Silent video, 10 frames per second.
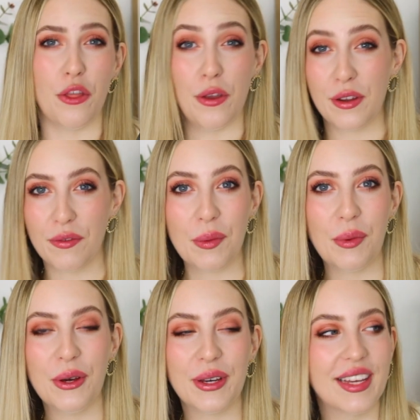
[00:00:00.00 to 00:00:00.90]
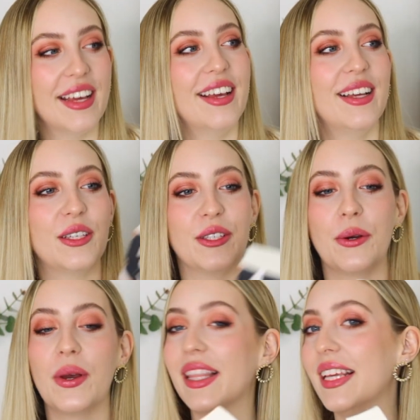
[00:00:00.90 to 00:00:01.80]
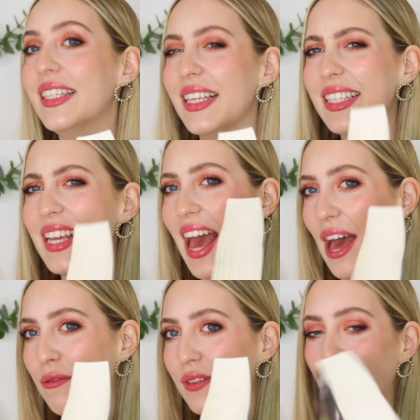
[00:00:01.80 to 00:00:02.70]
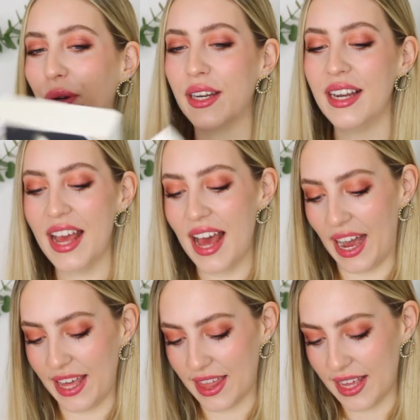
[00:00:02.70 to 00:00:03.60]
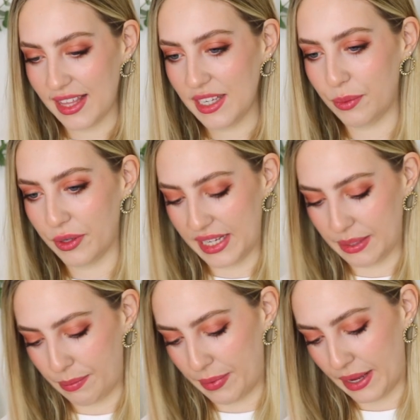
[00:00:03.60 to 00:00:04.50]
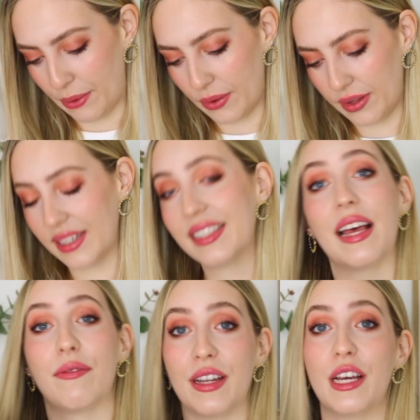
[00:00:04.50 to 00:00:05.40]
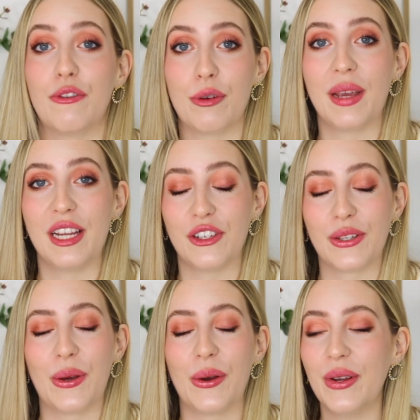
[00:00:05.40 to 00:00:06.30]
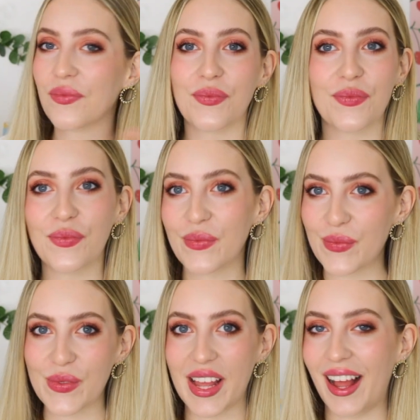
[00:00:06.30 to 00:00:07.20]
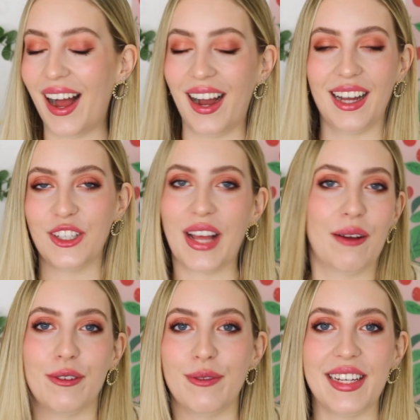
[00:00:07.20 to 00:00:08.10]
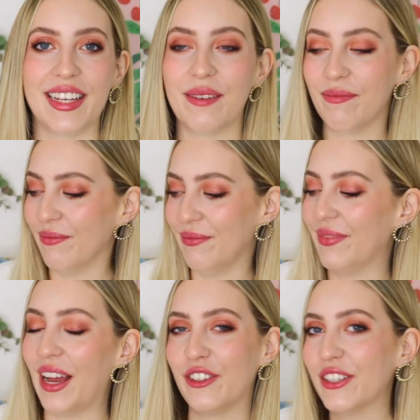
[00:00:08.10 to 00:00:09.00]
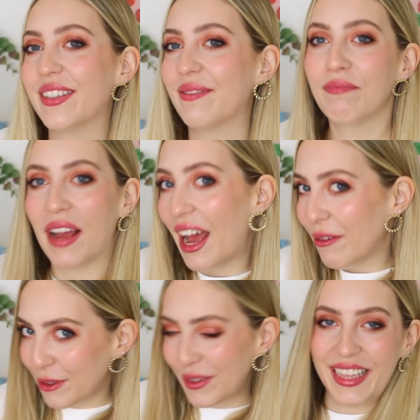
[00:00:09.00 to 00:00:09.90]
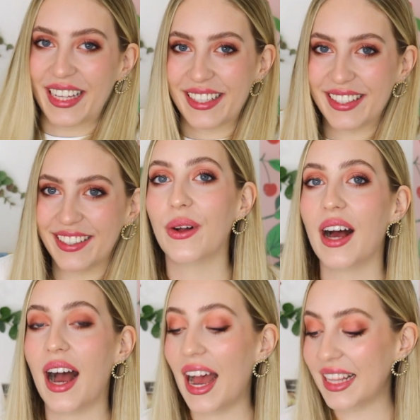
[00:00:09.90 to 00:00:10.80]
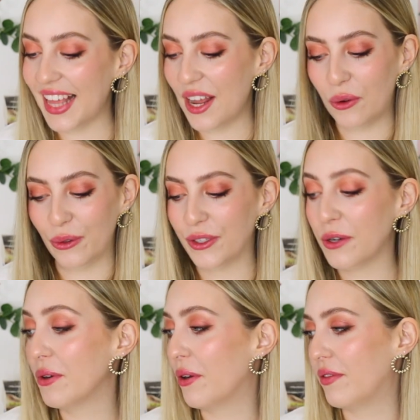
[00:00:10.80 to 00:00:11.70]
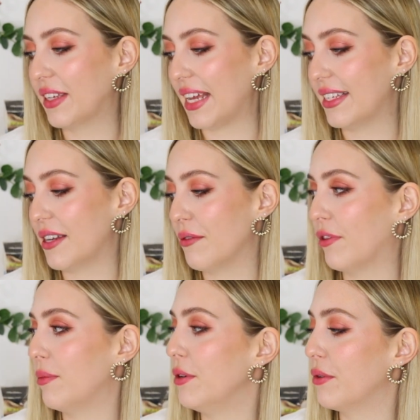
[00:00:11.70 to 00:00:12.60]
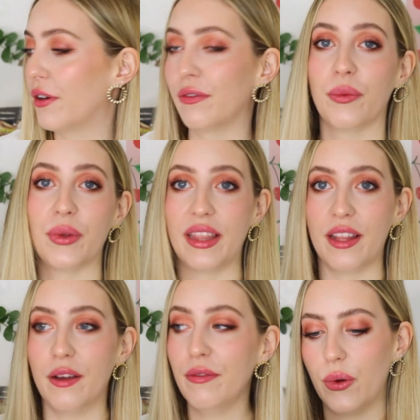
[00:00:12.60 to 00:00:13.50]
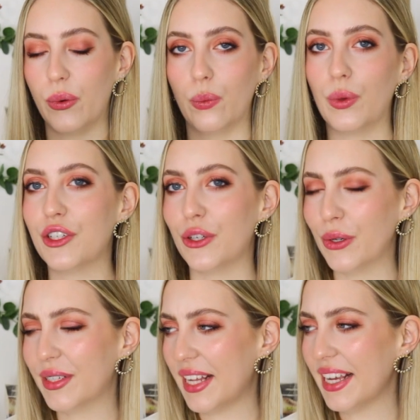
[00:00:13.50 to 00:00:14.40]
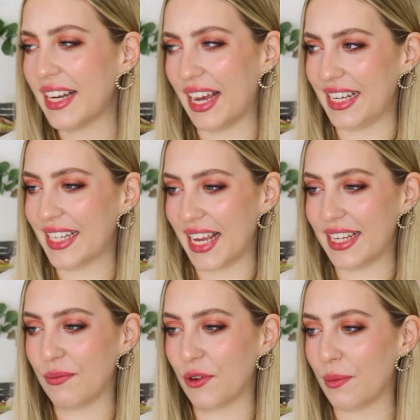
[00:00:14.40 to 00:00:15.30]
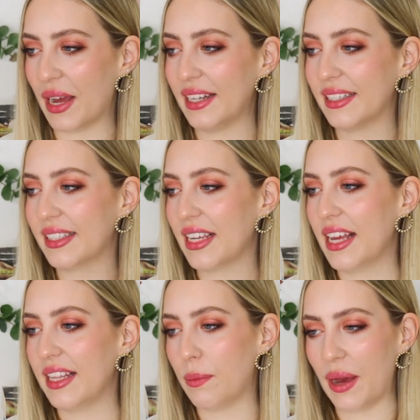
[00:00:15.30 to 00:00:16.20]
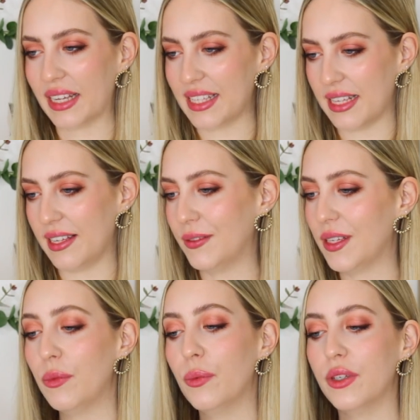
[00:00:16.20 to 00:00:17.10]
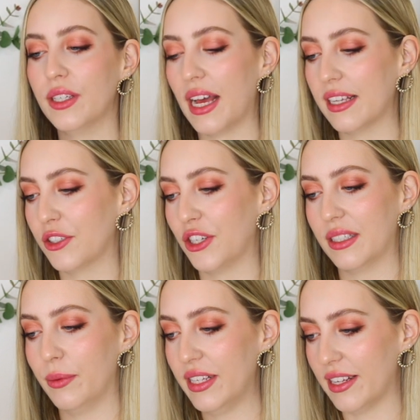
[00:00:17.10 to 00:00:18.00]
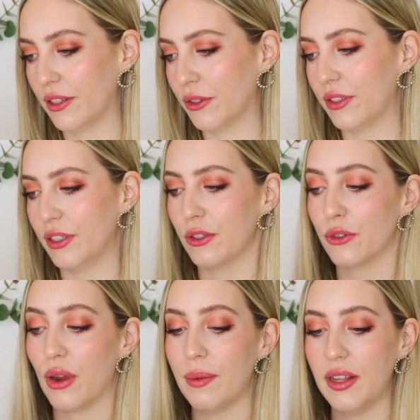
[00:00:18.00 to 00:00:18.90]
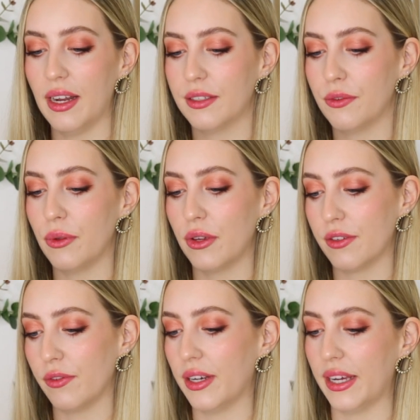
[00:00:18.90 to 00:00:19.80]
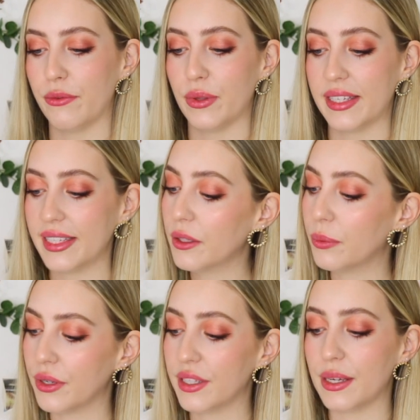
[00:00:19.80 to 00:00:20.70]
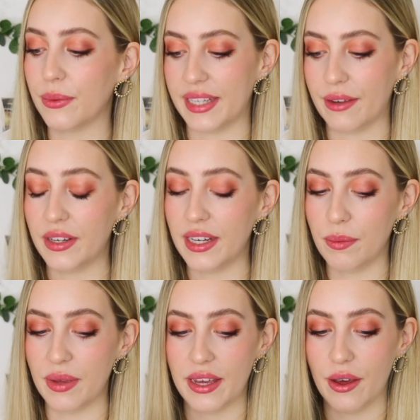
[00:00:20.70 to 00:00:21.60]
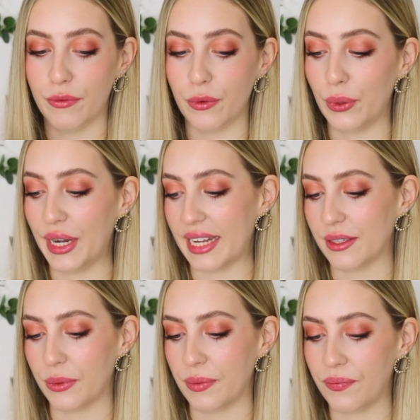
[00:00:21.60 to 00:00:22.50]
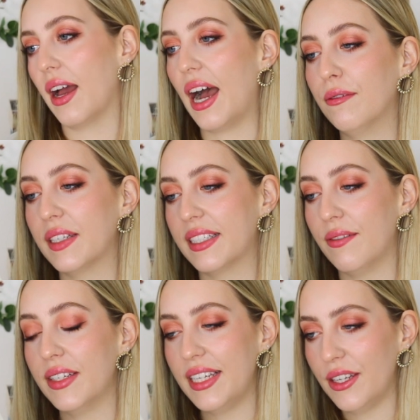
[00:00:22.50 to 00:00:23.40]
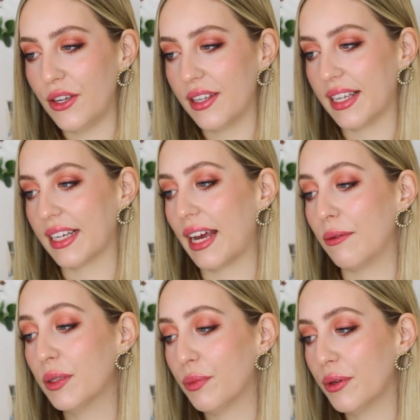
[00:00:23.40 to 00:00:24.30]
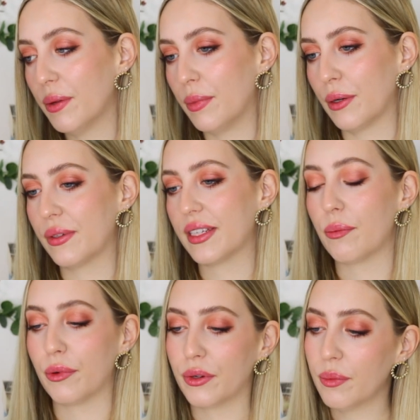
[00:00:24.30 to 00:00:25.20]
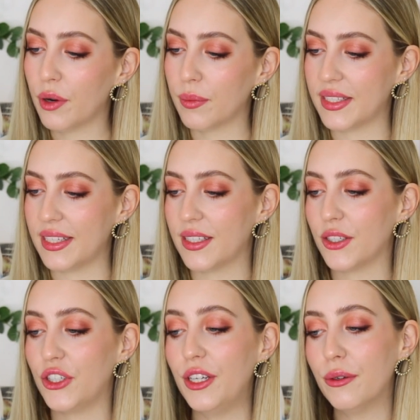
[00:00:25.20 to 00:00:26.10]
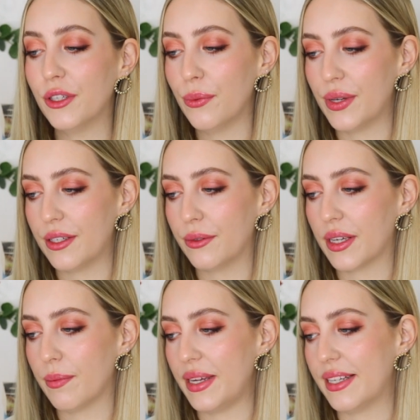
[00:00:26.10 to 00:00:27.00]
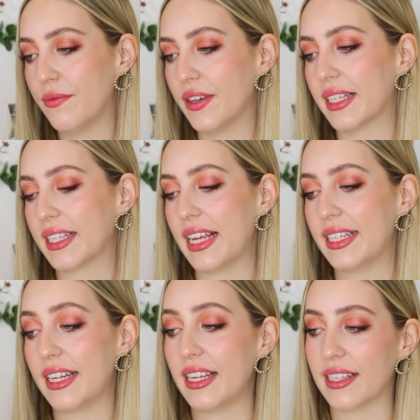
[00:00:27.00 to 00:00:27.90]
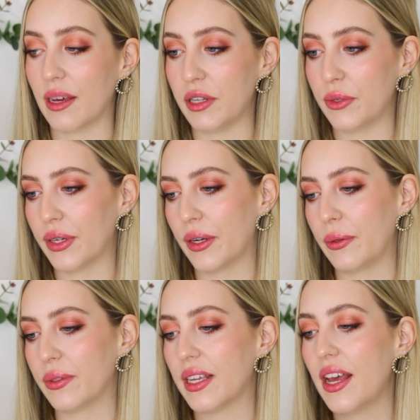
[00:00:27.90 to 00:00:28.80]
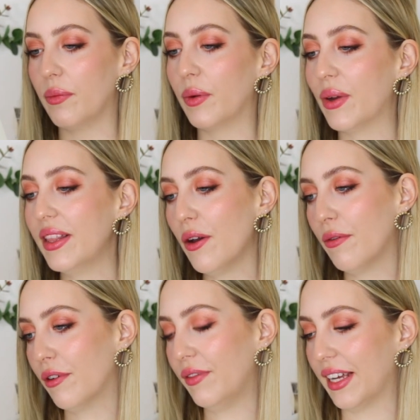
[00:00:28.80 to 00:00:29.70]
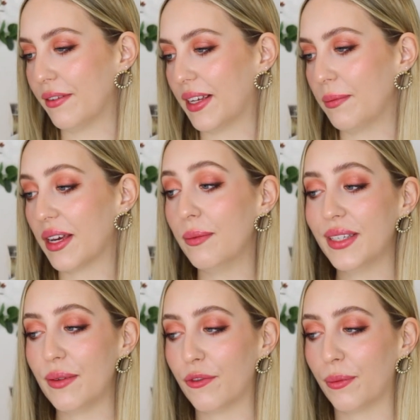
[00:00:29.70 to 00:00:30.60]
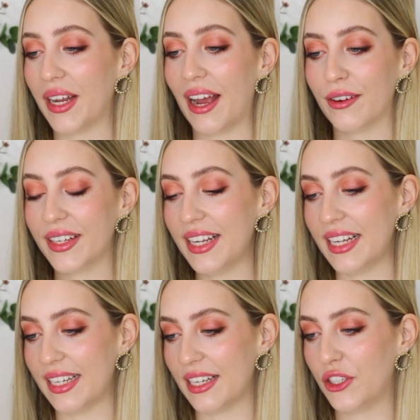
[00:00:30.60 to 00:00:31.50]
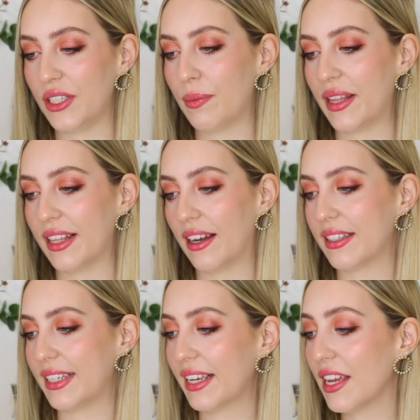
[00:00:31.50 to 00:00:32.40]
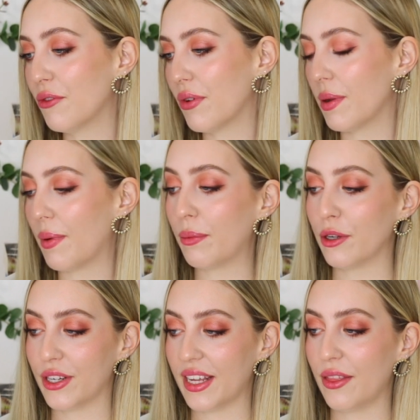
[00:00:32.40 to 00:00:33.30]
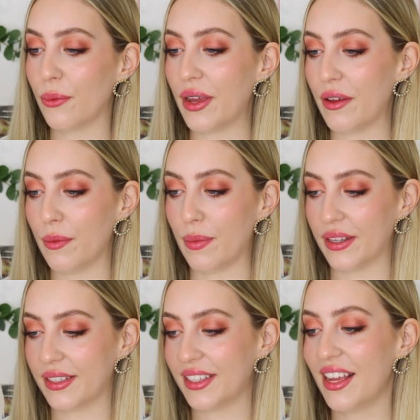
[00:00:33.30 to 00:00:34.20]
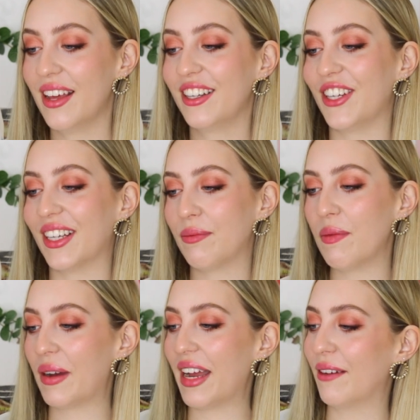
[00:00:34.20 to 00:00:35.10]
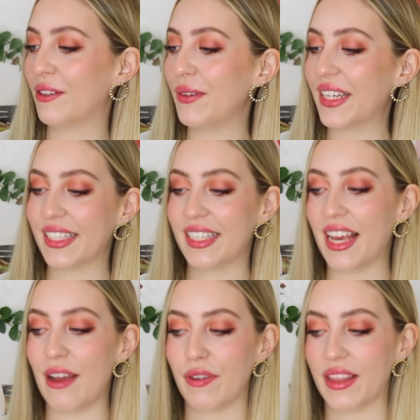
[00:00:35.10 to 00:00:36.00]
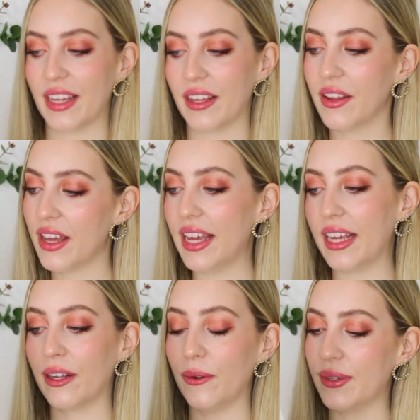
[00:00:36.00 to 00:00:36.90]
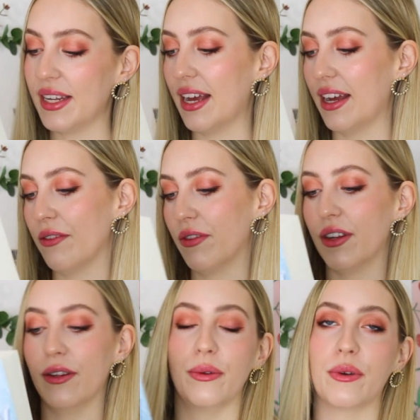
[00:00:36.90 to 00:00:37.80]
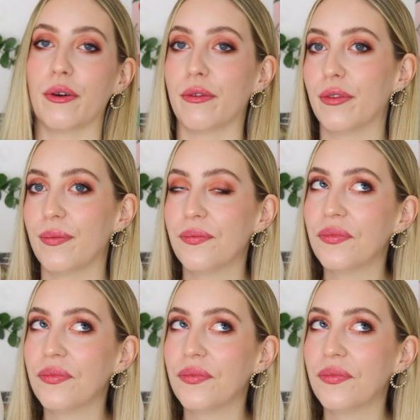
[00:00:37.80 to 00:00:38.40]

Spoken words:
third of the book. So this is a hefty one. I think this book is about 700 pages long. I just have to read it. I just have to read this. And then also not forgetting From Lukov with Love, which looks like an ice skating romance, The back says, if someone were to ask Jasmine Santos to describe the last few years of her life with a single word, it would definitely be a 4-letter one. After 17 years and countless broken bones and broken promises, she knows her window to compete in figure skating is coming to a close. But when the offer of a lifetime comes in from an arrogant idiot she spent the last decade dreaming about pushing in the way of a bus, Jasmine might have to reconsider everything, including Ivan Lukov.